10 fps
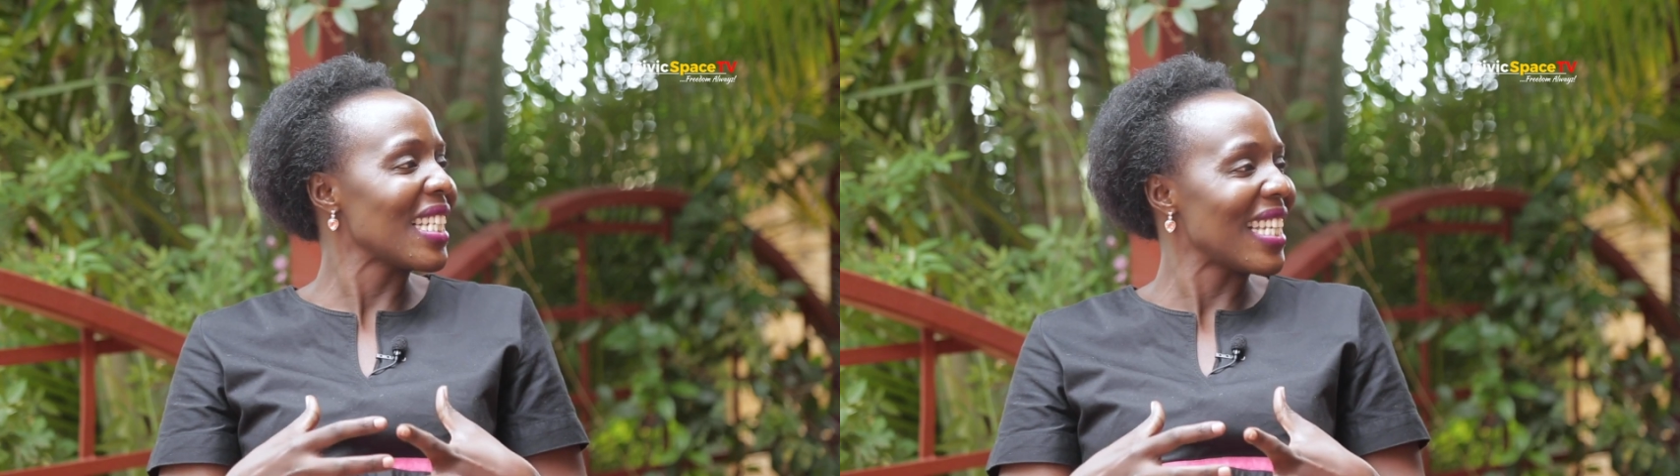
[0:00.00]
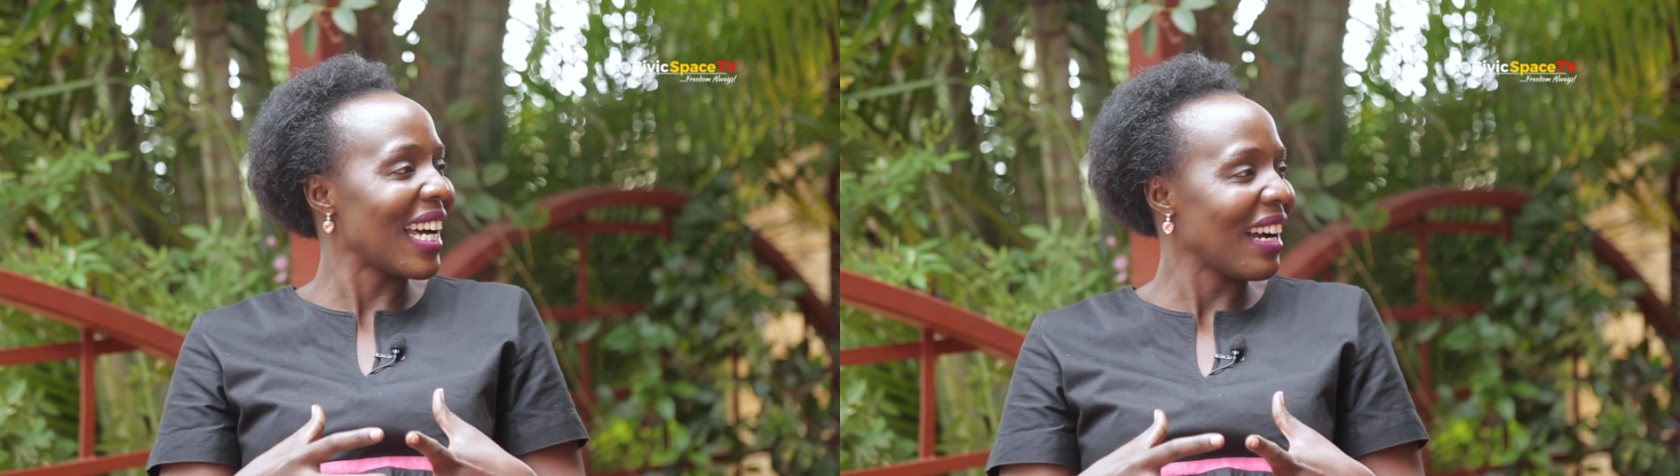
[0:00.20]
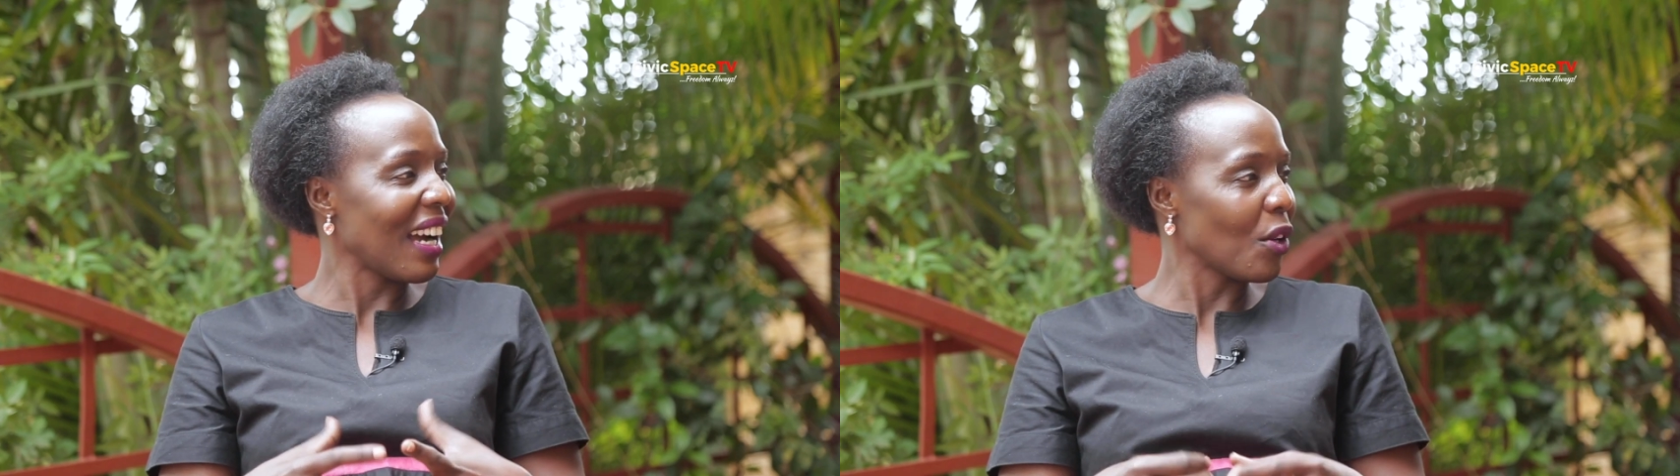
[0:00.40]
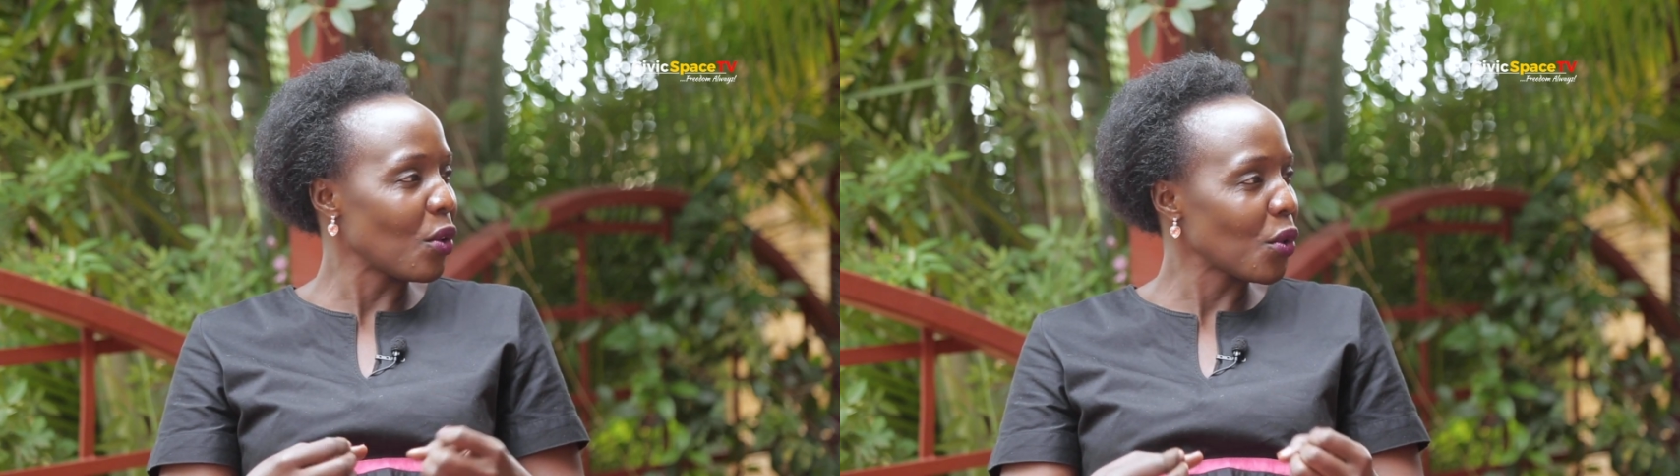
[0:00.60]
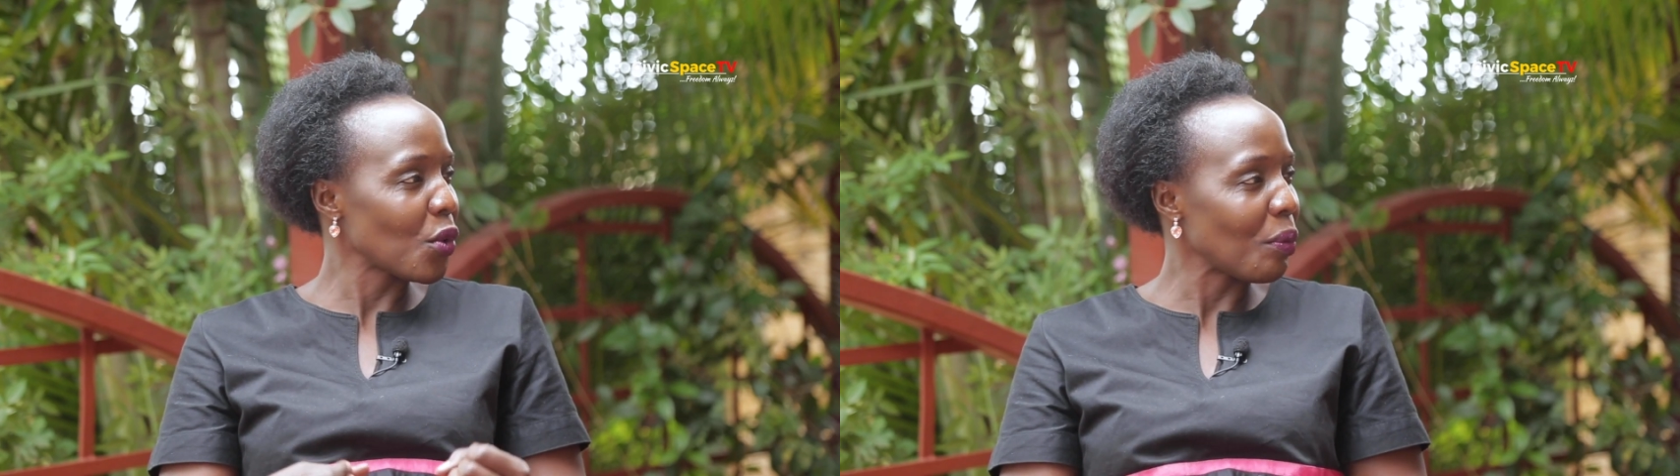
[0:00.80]
a leader
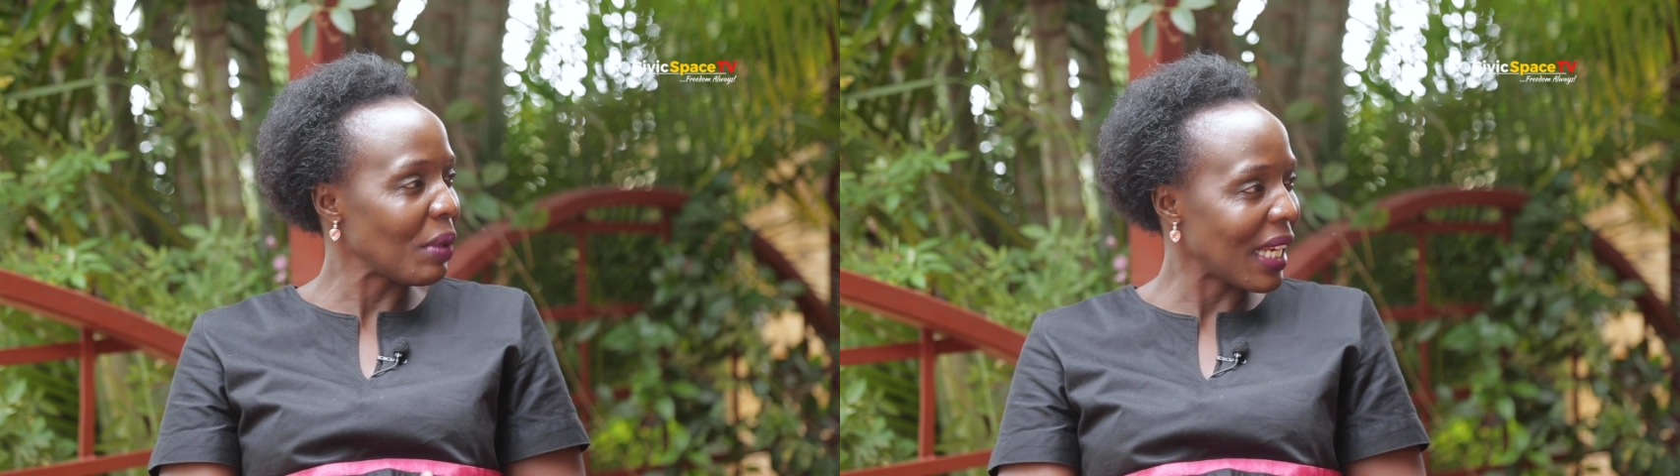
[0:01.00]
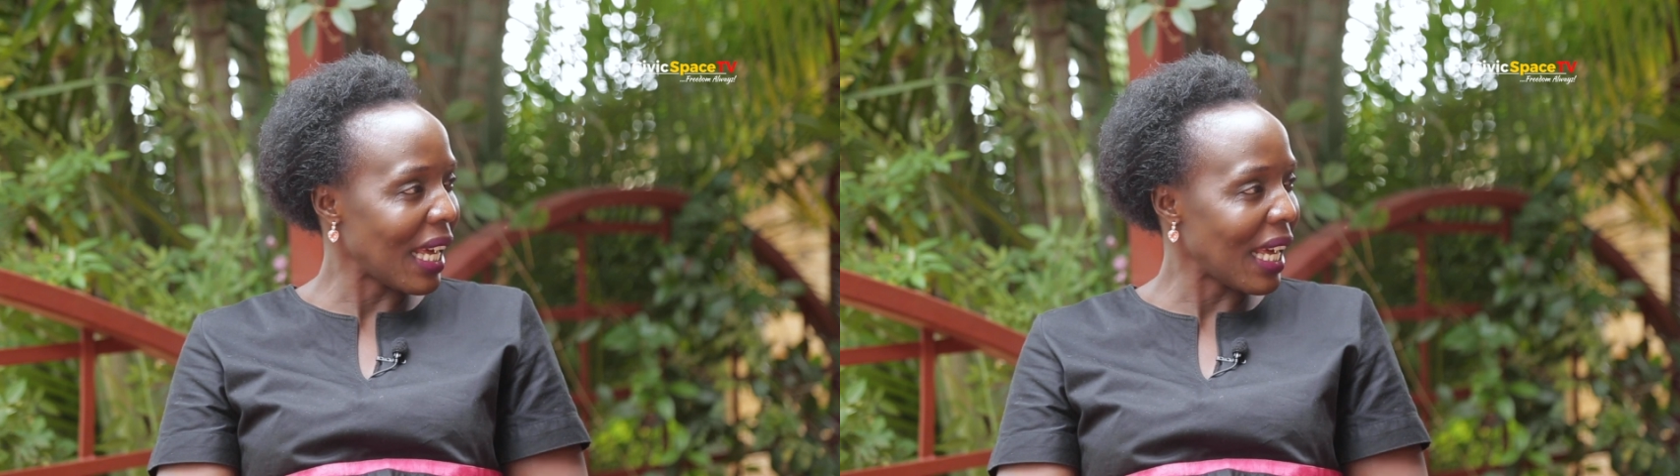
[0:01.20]
cannot also be